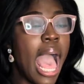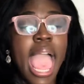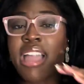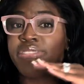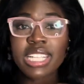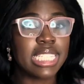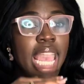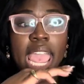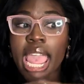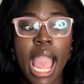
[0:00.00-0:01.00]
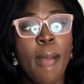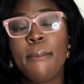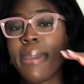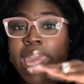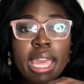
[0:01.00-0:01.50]
Every day
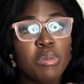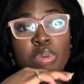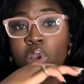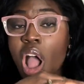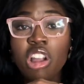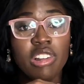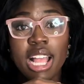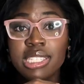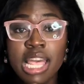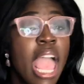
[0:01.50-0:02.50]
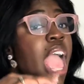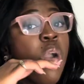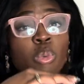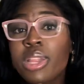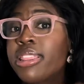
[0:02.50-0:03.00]
I'm making progress.
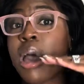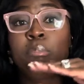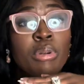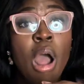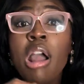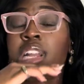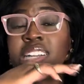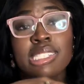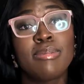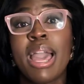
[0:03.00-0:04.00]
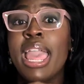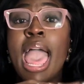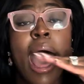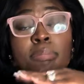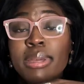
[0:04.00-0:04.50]
And with that progress, my
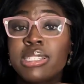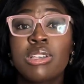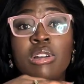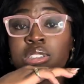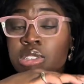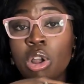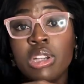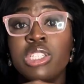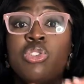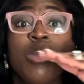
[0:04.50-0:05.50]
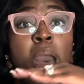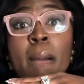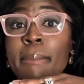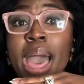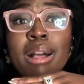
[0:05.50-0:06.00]
habits are starting to
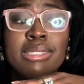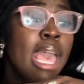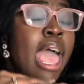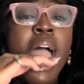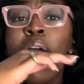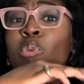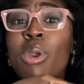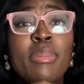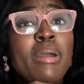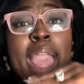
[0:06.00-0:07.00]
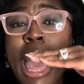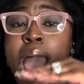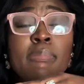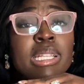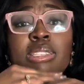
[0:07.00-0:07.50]
compound. And when my
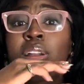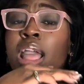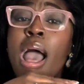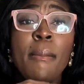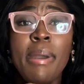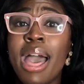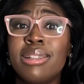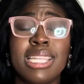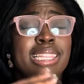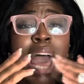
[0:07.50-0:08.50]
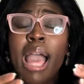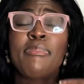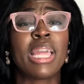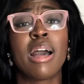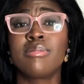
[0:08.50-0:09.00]
habits are compounded, that
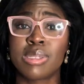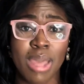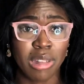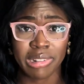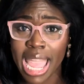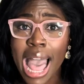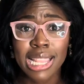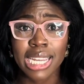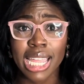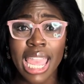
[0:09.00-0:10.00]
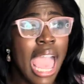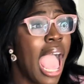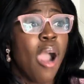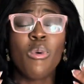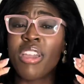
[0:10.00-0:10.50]
becomes my reality.
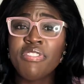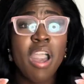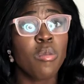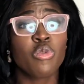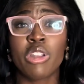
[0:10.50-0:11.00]
And if I'm